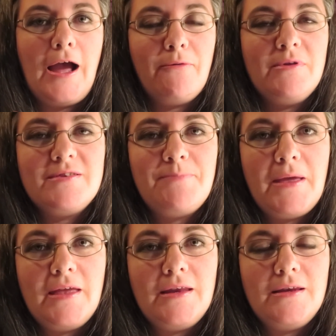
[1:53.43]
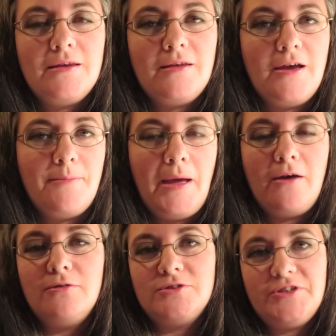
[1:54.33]
I would spend
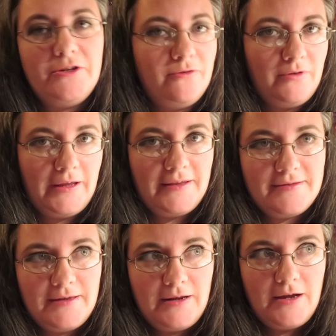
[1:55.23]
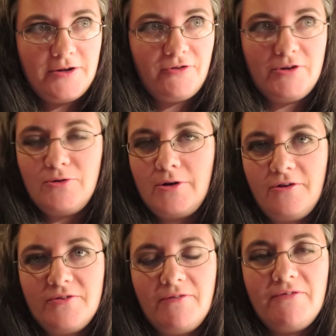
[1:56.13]
about, you know, like I said, 100 to
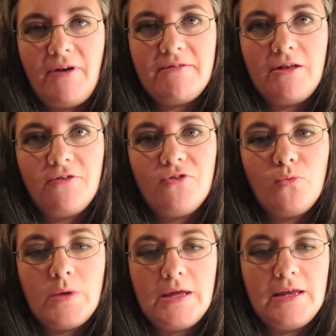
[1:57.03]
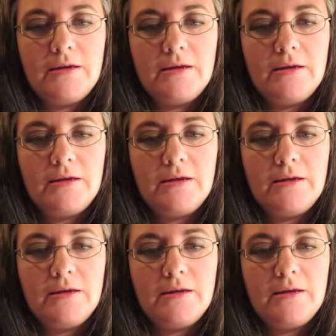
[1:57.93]
175 dollars a week.